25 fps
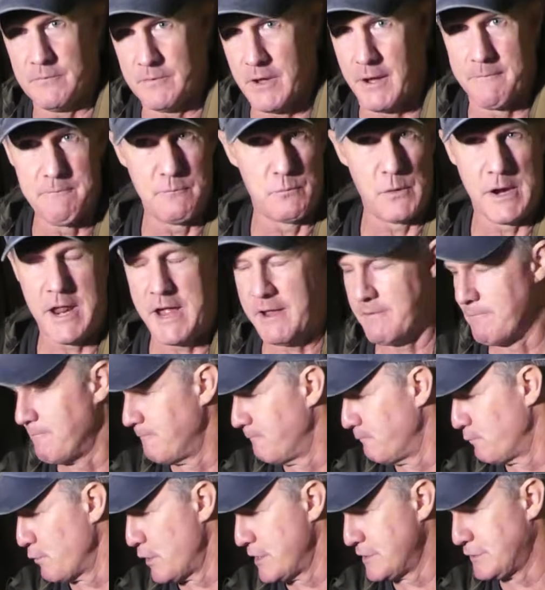I went out and
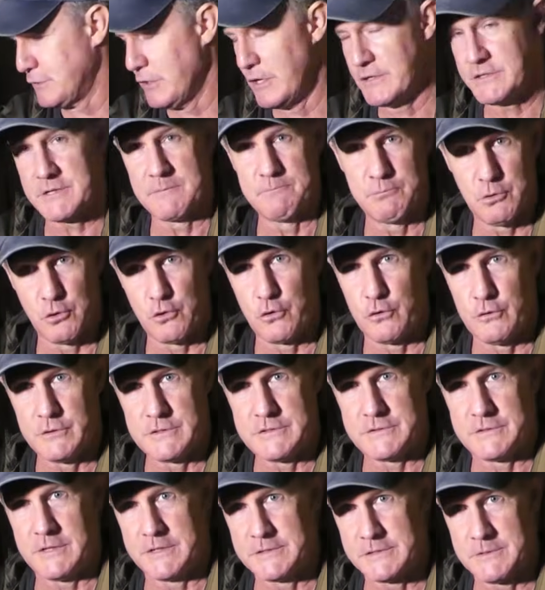researched and bought all
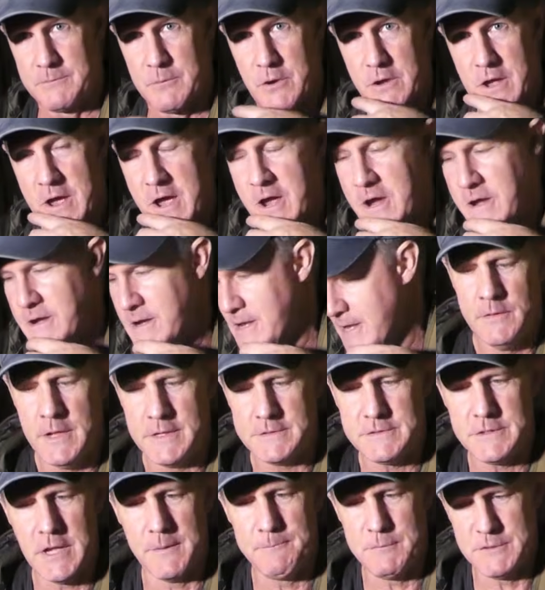these things on my own.
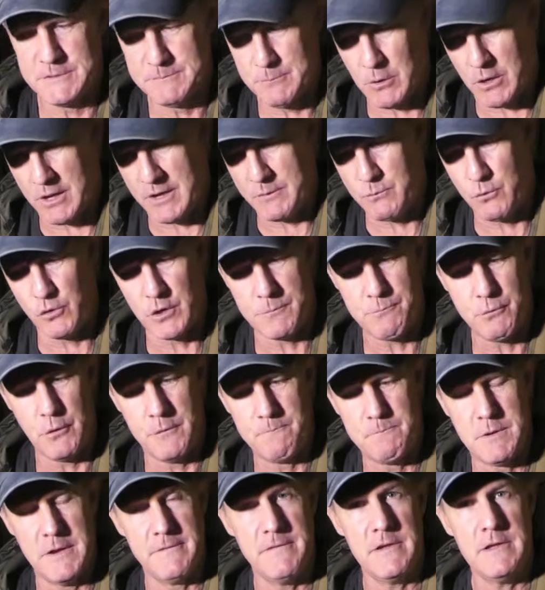Next up is my
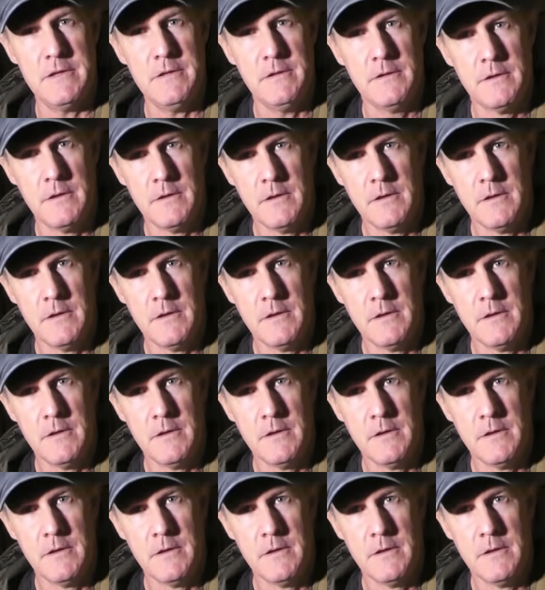waterproof bivvy.